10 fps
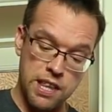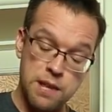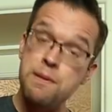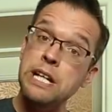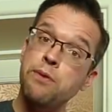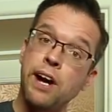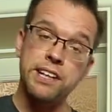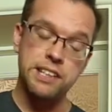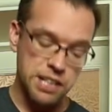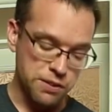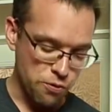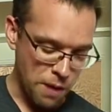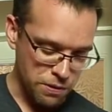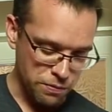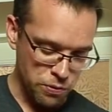and the mini red is from
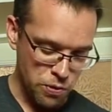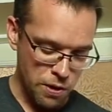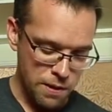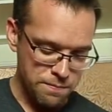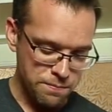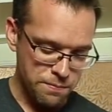Aquaflora.